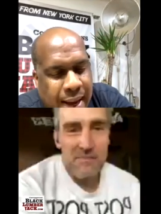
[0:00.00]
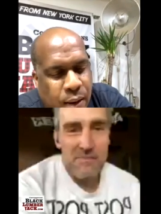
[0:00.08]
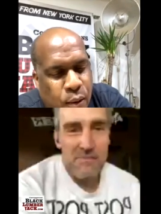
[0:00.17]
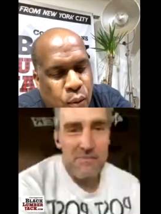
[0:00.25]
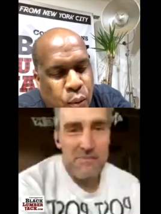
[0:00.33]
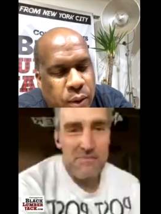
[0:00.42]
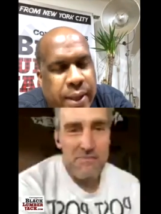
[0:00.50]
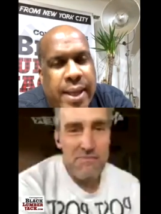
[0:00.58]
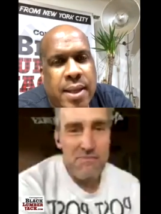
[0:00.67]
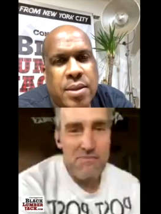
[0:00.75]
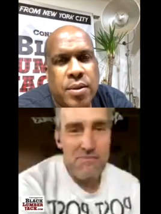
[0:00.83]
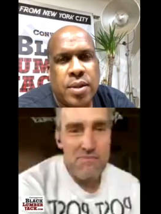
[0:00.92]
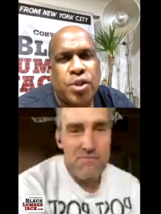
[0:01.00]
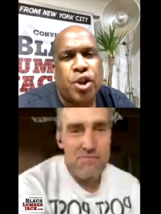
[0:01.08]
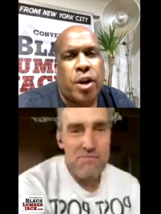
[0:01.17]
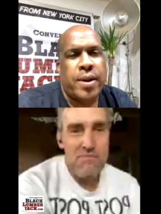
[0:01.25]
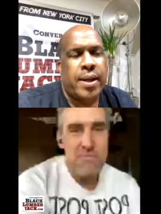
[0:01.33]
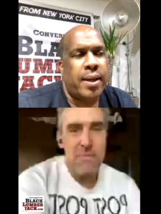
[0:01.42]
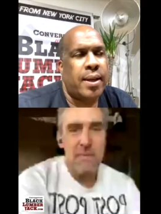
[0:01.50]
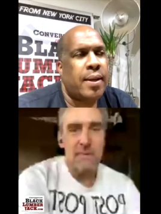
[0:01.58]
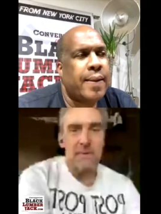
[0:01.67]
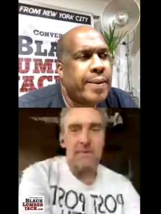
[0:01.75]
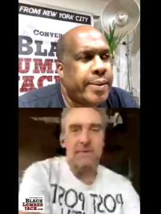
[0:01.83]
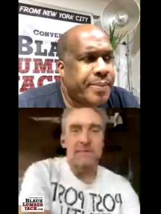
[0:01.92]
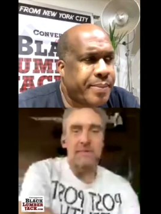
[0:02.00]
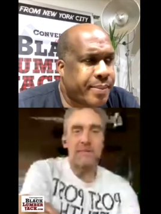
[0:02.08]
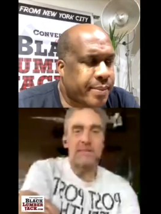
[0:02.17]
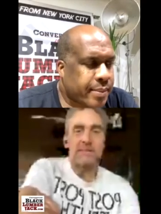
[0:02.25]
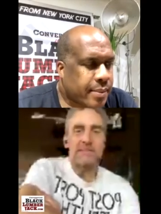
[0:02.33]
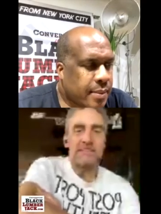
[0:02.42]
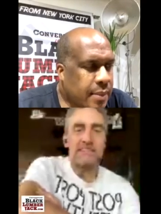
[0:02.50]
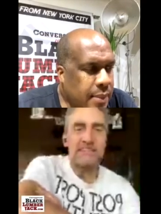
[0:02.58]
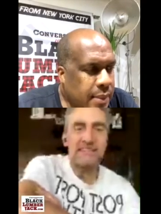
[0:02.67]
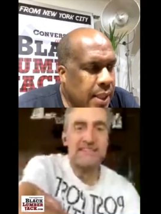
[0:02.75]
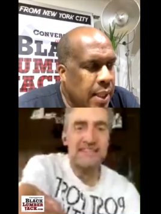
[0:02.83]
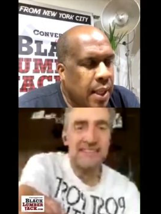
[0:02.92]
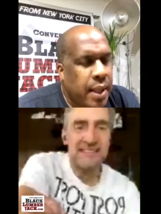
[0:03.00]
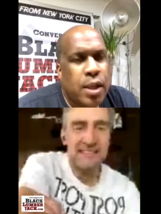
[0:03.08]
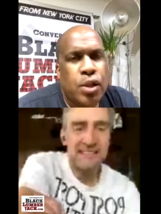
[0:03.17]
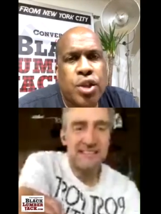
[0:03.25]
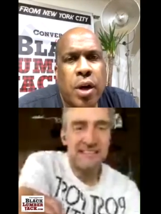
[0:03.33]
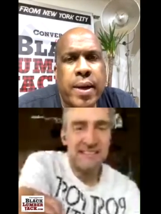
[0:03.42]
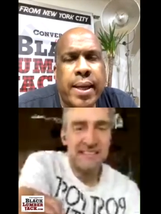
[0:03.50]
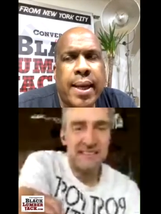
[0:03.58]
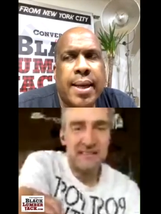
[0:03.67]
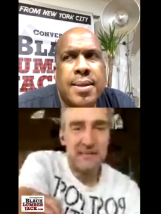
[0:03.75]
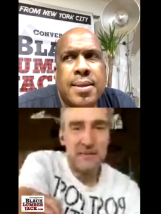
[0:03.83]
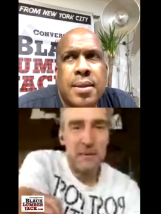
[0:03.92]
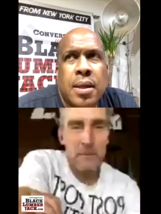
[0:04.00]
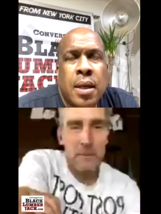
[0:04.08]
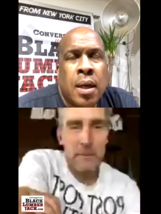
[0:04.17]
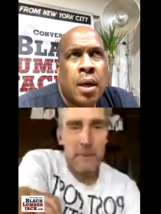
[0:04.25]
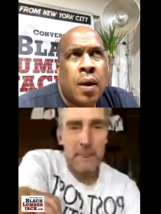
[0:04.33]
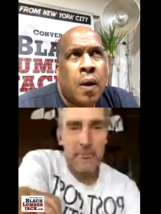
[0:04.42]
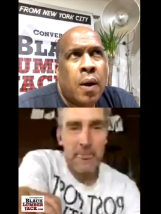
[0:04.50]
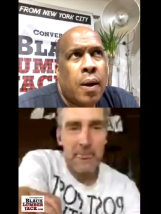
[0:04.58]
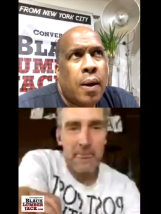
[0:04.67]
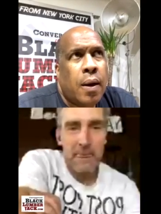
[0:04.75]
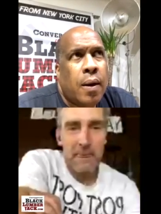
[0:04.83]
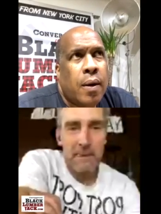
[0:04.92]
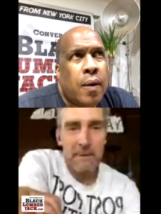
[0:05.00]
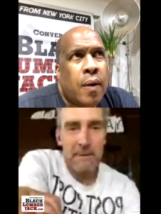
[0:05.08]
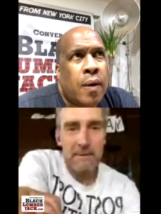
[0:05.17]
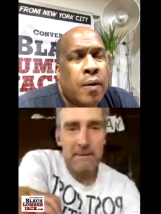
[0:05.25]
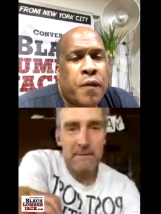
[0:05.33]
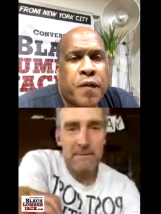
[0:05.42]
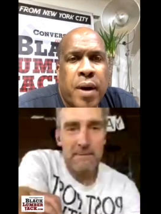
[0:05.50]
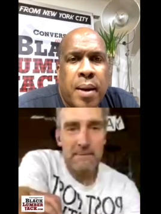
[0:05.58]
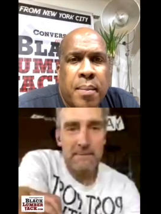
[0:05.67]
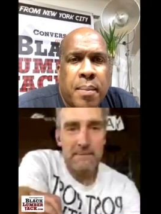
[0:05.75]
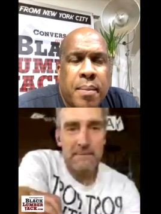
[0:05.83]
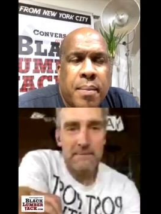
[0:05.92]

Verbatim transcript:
Speaker 1: we'll get into the journey. All right. The journey is from